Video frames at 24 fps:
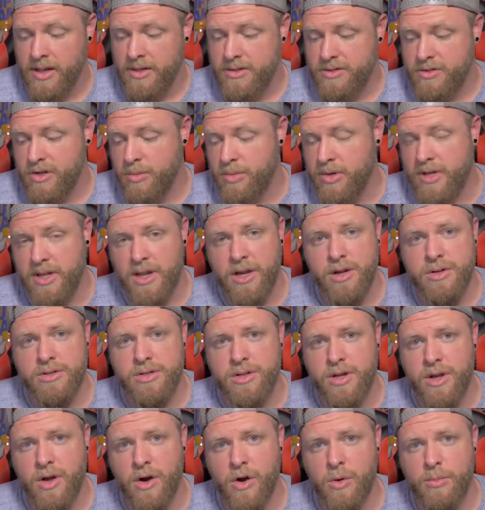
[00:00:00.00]
so many years
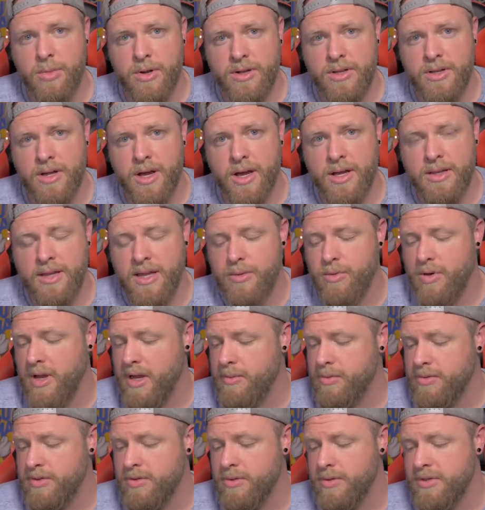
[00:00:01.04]
ago, but they were
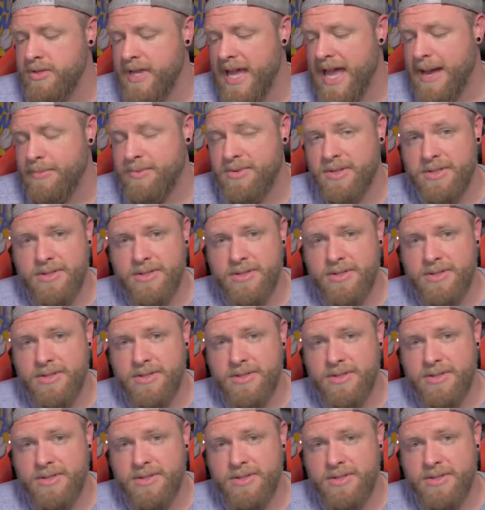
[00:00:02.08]
able to adapt.